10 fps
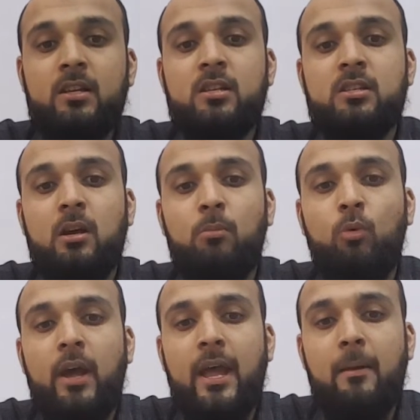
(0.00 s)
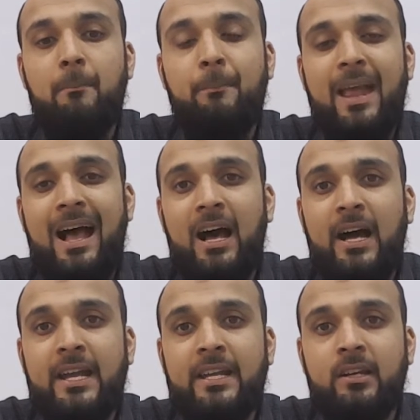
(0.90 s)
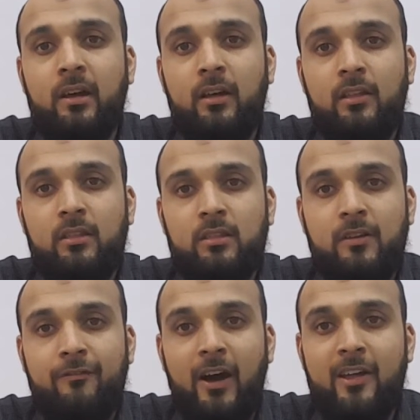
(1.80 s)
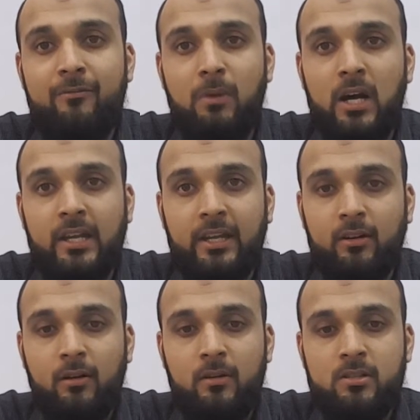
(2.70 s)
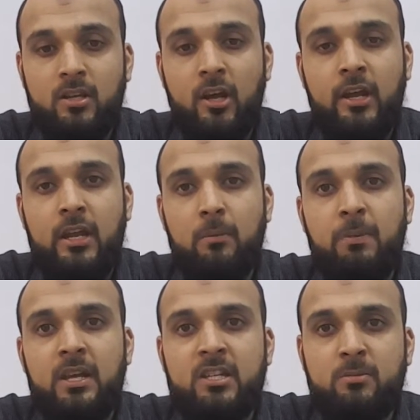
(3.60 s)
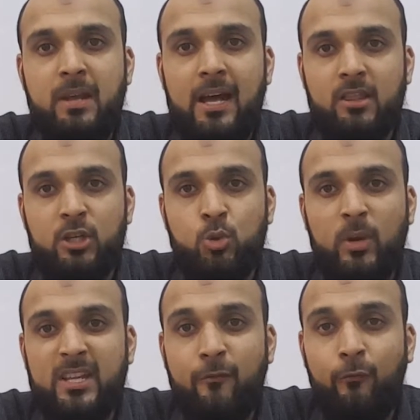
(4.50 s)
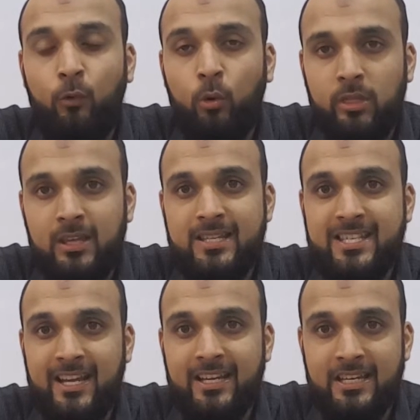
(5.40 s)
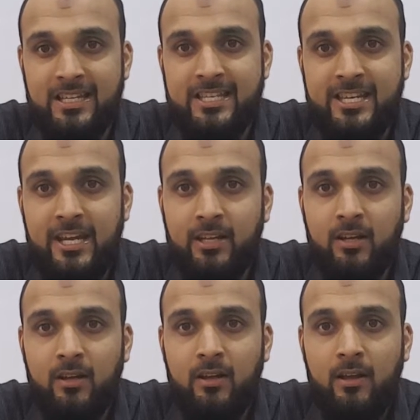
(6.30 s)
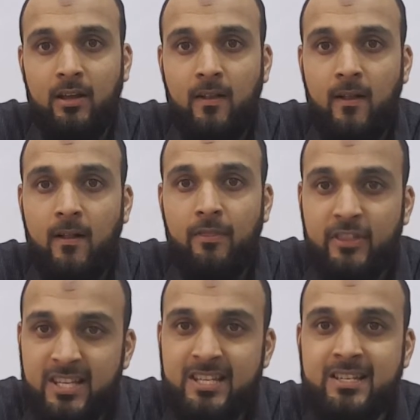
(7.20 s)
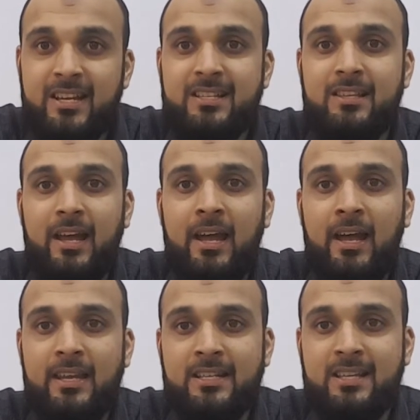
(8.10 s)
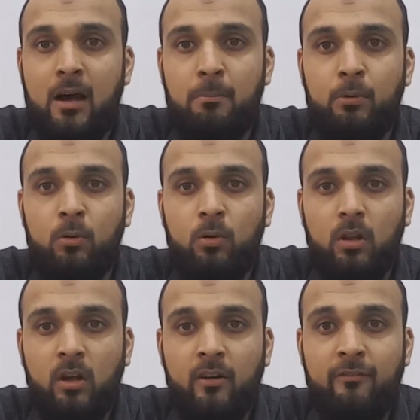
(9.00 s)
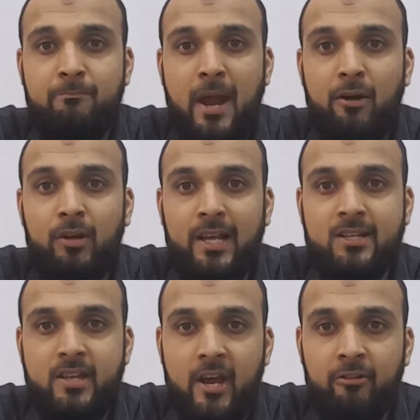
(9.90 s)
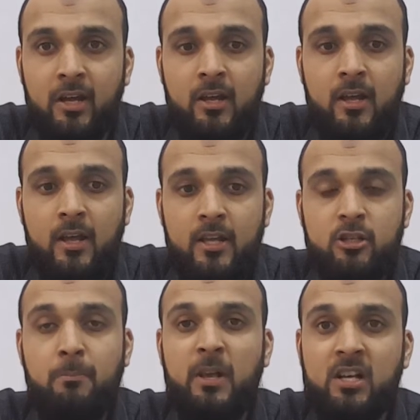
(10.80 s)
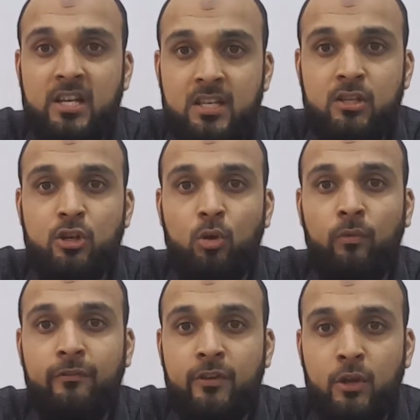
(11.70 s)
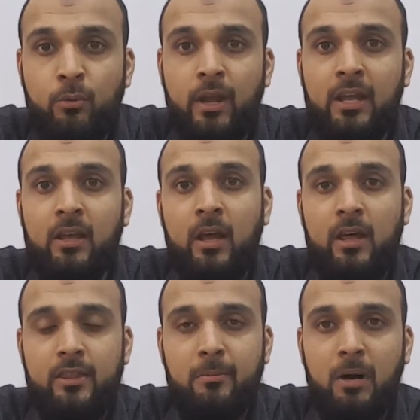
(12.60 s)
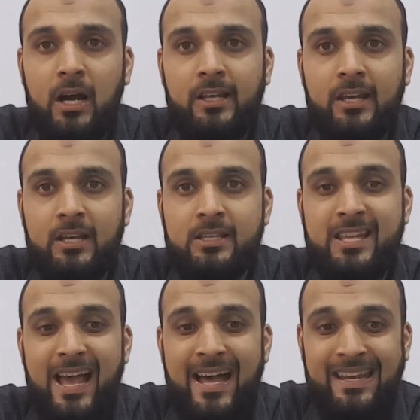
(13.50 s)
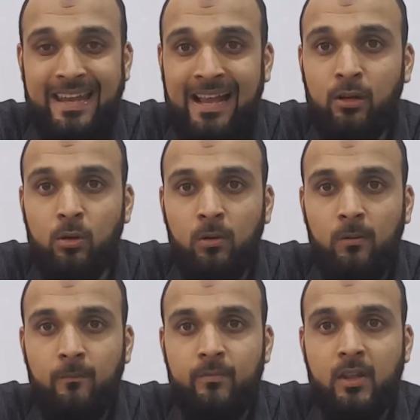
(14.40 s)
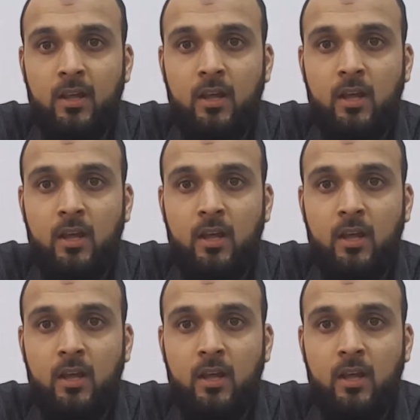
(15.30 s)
somewhere behind the 5 marking. So it appears to be at the 24th second instead. This is an example of parallax error. So because you're viewing the markings at an angle,